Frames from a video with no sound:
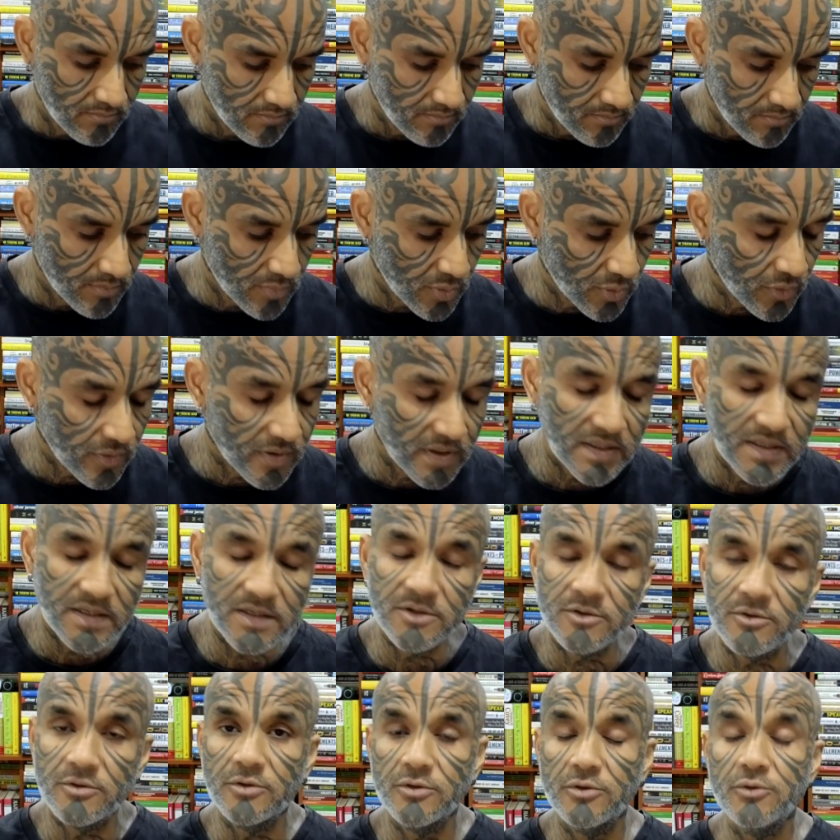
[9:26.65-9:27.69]
broken
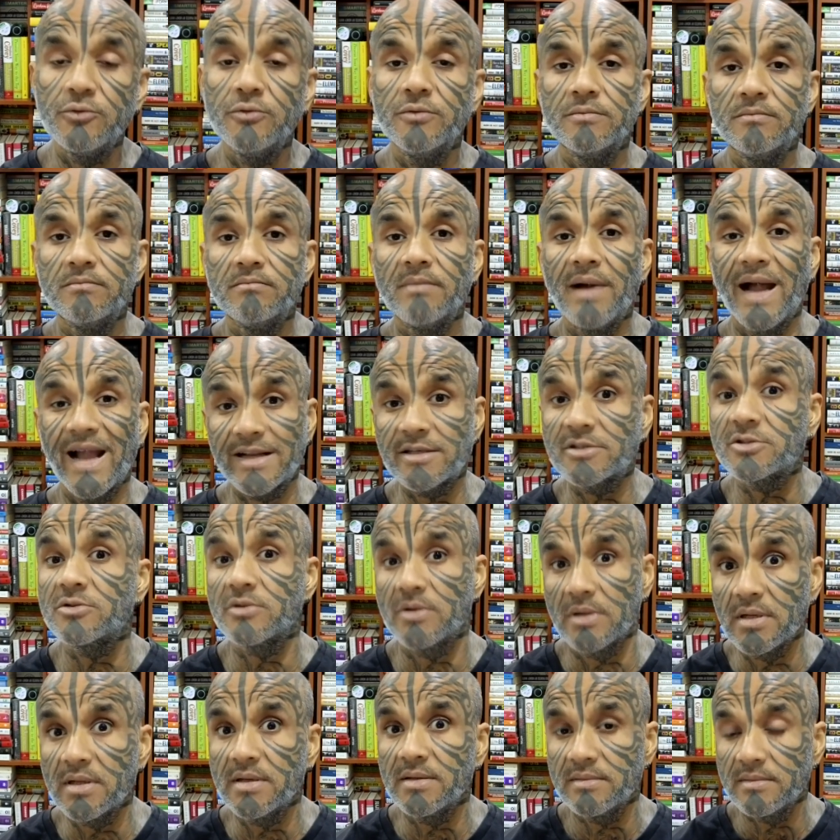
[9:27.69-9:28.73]
into two
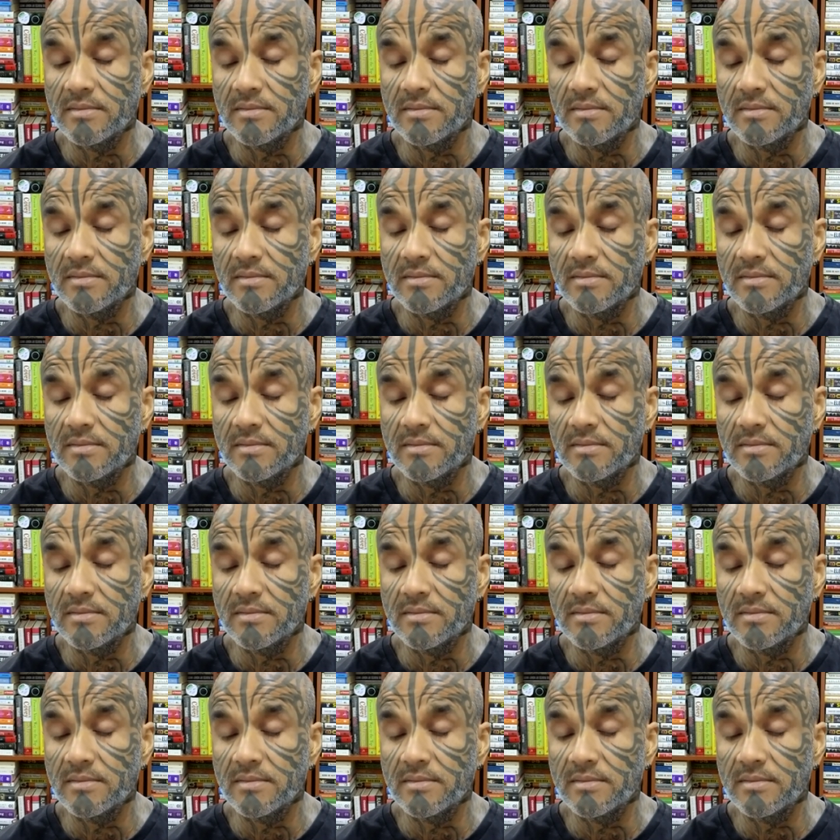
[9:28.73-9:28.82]
actual. Uh,